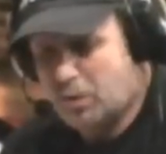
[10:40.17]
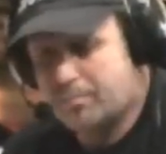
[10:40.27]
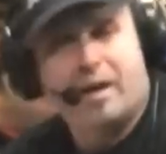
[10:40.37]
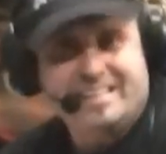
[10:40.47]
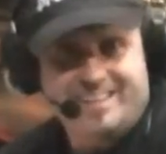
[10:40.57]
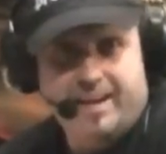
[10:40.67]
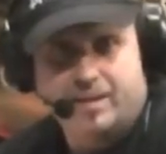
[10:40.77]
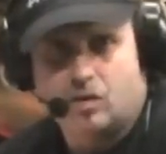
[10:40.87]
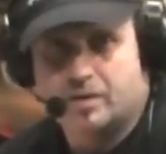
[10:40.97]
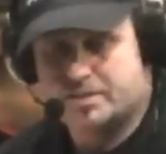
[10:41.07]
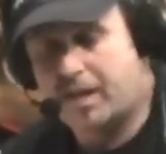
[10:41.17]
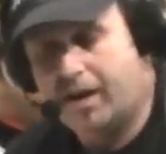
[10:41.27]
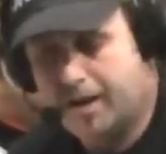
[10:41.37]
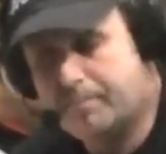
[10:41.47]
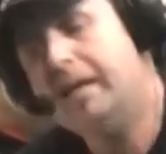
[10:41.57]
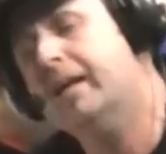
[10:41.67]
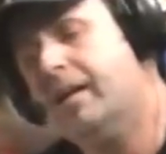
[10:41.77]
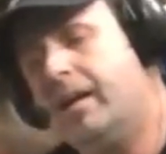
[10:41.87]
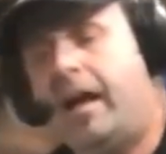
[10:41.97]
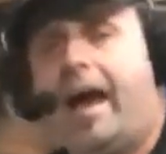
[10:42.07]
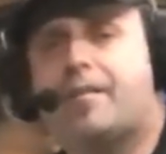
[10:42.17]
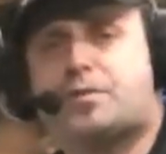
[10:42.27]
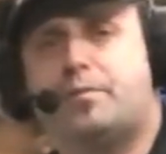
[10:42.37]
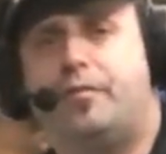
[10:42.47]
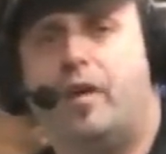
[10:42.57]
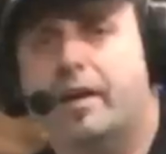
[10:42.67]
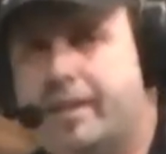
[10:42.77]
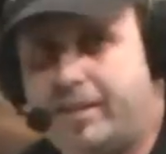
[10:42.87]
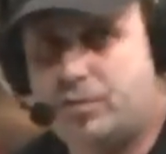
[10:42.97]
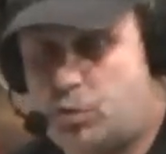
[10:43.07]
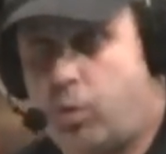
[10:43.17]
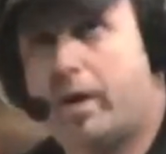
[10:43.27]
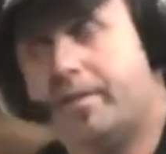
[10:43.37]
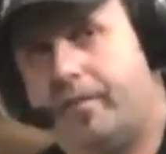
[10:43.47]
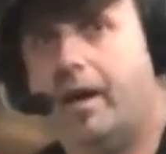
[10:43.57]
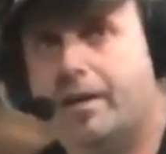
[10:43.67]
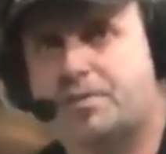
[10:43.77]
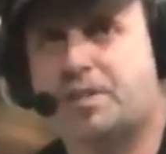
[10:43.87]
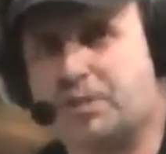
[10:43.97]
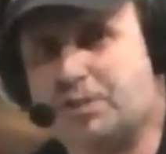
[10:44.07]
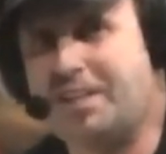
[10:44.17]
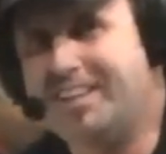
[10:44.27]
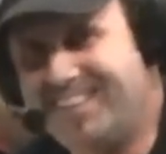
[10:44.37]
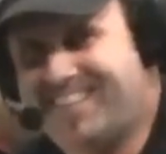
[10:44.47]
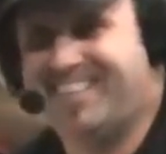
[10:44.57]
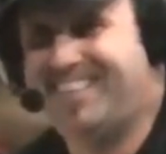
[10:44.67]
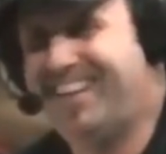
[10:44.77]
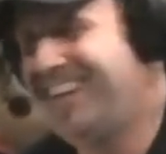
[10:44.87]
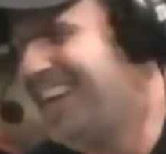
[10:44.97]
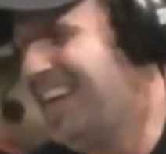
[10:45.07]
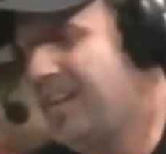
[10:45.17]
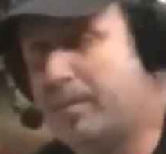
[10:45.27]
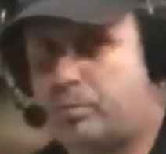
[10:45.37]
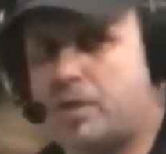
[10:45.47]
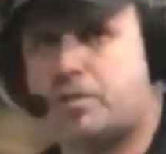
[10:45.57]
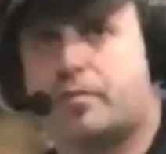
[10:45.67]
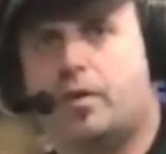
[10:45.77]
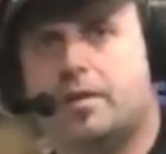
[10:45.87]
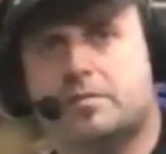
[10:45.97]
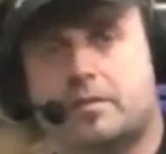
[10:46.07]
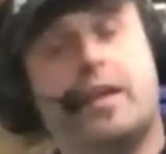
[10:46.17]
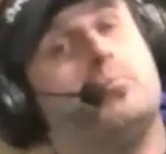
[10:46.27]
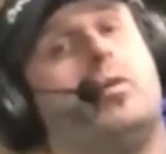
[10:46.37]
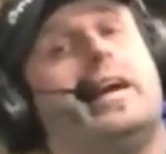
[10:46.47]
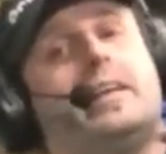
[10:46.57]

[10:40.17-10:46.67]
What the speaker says: just sort of my take on time. Have some fun in 25-16. Impress your friends. It